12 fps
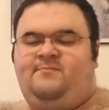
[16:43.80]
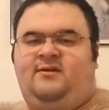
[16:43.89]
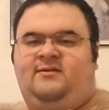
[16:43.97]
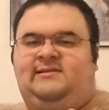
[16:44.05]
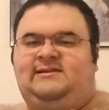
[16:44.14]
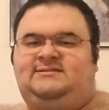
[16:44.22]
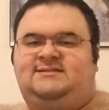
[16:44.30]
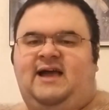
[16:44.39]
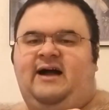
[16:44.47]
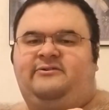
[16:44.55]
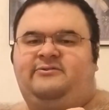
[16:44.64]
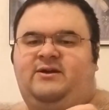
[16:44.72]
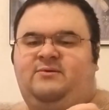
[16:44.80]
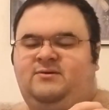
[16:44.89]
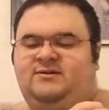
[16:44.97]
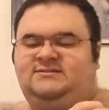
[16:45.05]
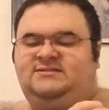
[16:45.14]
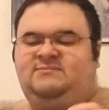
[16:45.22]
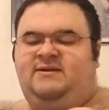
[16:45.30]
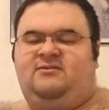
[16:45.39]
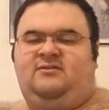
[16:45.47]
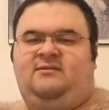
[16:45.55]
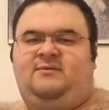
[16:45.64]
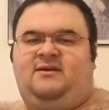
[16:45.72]
these Zachary ones may
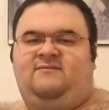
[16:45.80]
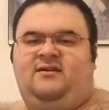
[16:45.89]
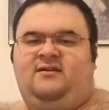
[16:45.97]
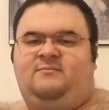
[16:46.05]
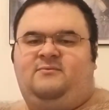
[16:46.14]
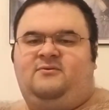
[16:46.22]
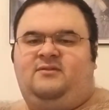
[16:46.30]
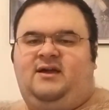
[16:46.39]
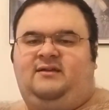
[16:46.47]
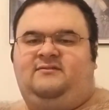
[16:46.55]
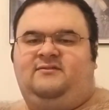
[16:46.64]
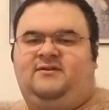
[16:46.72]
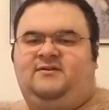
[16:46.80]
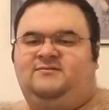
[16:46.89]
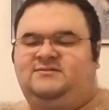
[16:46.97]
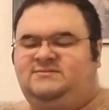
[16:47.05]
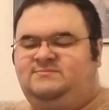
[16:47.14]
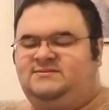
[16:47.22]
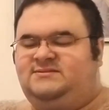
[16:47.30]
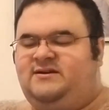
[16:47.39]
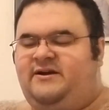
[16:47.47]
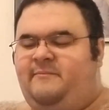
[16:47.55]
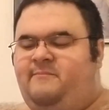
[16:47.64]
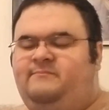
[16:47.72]
only be available like during Christmas
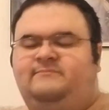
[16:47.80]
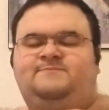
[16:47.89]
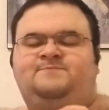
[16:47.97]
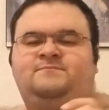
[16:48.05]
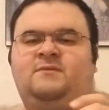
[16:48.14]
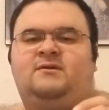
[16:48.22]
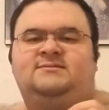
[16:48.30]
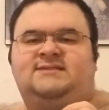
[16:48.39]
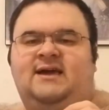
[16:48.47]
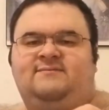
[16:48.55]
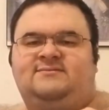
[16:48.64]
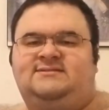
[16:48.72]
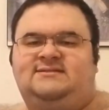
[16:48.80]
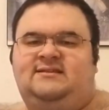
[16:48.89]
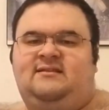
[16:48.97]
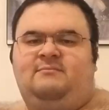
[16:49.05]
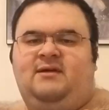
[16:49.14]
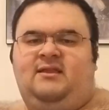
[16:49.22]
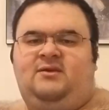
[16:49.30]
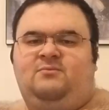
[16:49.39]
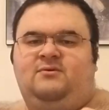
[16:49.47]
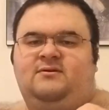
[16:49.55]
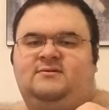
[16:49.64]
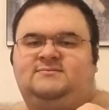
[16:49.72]
time, because I haven't seen them
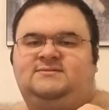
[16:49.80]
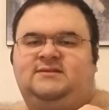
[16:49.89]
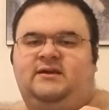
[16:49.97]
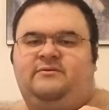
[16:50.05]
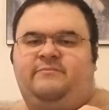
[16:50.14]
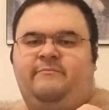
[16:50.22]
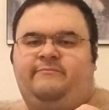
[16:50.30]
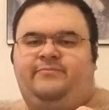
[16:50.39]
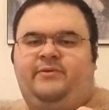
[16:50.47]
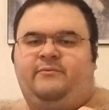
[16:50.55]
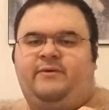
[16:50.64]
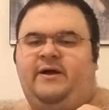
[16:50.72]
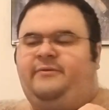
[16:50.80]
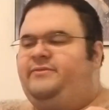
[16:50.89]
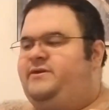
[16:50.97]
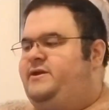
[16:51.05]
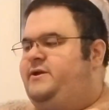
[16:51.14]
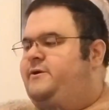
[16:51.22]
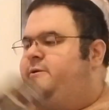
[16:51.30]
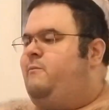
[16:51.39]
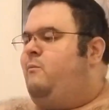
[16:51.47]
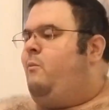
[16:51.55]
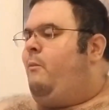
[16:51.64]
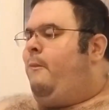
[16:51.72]
anywhere else like around the year.
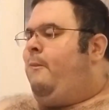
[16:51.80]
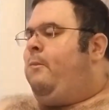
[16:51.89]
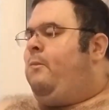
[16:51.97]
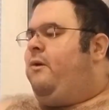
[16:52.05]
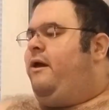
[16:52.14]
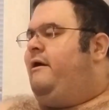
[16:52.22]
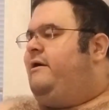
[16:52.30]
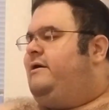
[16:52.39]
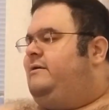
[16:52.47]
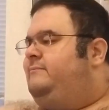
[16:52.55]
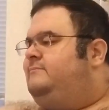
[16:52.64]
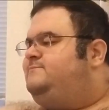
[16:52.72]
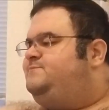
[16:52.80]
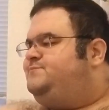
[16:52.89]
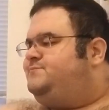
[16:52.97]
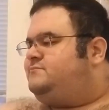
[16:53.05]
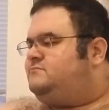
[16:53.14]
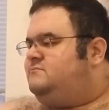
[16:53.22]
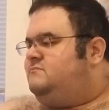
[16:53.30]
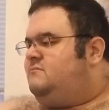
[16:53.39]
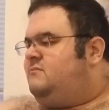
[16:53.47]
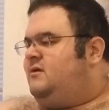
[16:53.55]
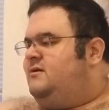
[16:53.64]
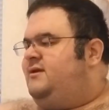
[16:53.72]
And
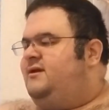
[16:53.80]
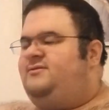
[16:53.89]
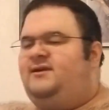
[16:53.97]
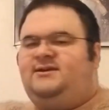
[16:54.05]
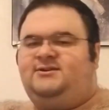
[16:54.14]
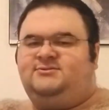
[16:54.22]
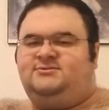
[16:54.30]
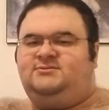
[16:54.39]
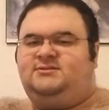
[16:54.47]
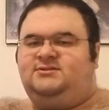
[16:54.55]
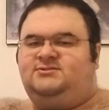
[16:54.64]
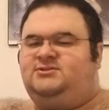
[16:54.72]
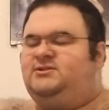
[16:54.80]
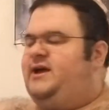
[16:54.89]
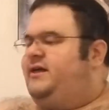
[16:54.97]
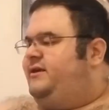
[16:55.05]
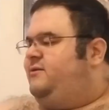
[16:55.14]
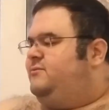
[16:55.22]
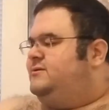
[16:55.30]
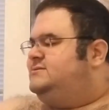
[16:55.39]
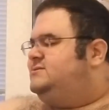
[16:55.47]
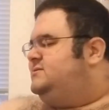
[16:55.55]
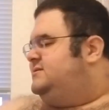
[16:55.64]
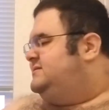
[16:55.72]
I think the Deli ones
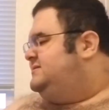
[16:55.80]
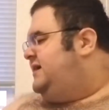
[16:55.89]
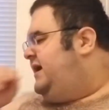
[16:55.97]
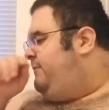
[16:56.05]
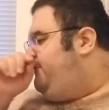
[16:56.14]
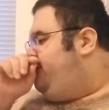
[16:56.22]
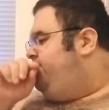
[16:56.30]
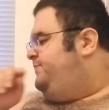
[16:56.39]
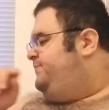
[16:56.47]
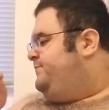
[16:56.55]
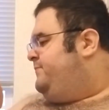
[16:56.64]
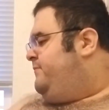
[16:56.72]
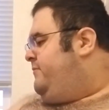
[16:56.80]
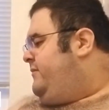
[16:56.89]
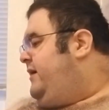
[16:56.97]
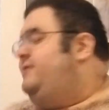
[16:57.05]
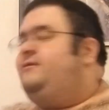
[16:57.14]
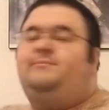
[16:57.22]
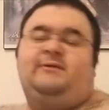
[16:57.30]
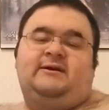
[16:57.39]
are the same, and the